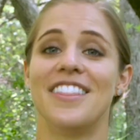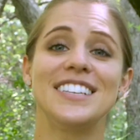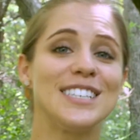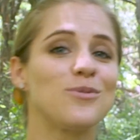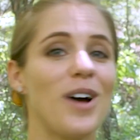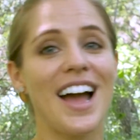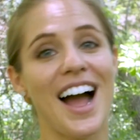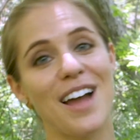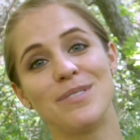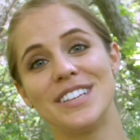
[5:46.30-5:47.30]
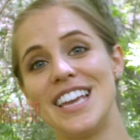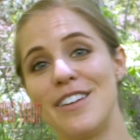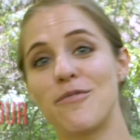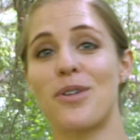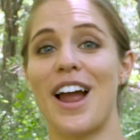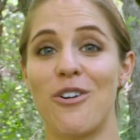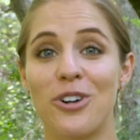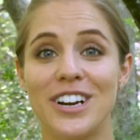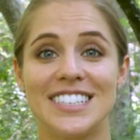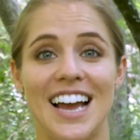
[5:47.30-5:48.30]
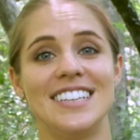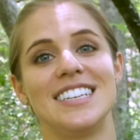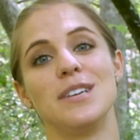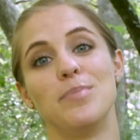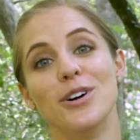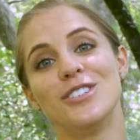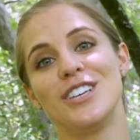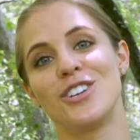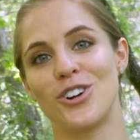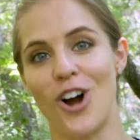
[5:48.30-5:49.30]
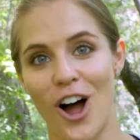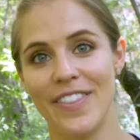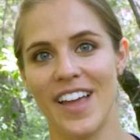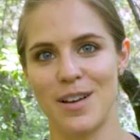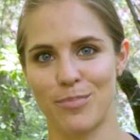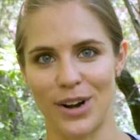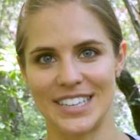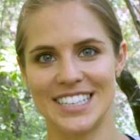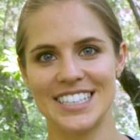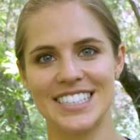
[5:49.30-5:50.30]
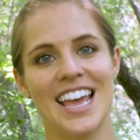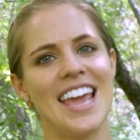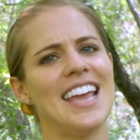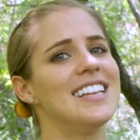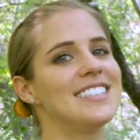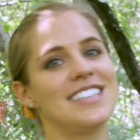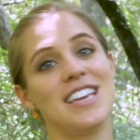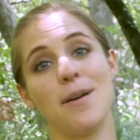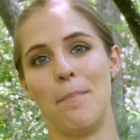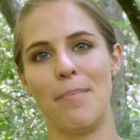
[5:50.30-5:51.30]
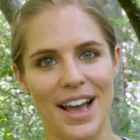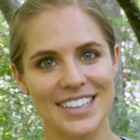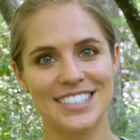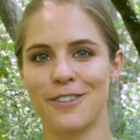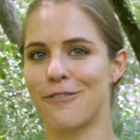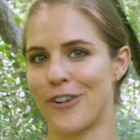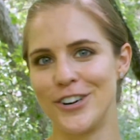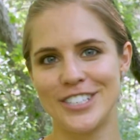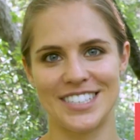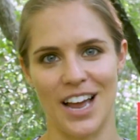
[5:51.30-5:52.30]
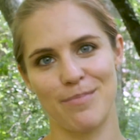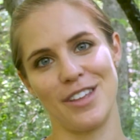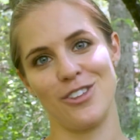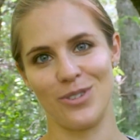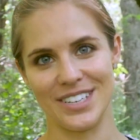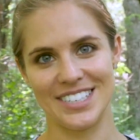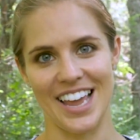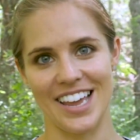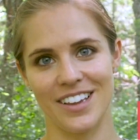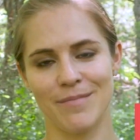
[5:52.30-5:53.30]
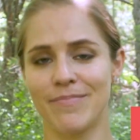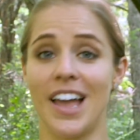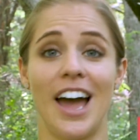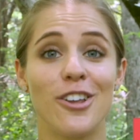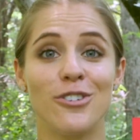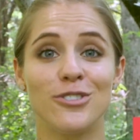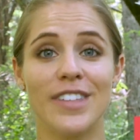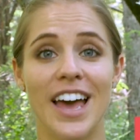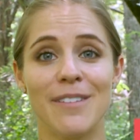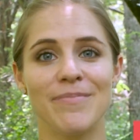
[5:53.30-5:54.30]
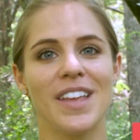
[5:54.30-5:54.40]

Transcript: This is why I believe prioritizing building your online presence is the best first step that you can take. How do you do that?